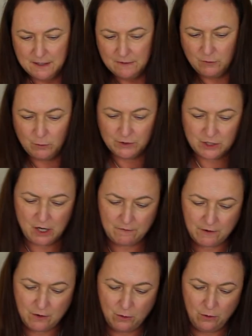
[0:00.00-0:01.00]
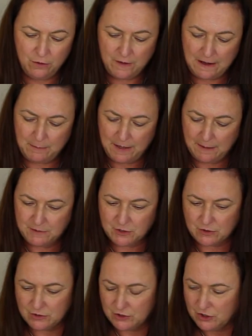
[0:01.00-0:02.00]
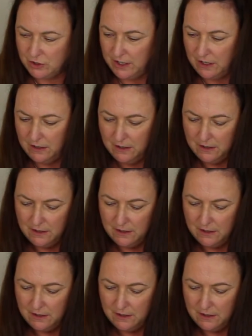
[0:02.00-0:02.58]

you want to cover the whole thing, but I'm just going to show you,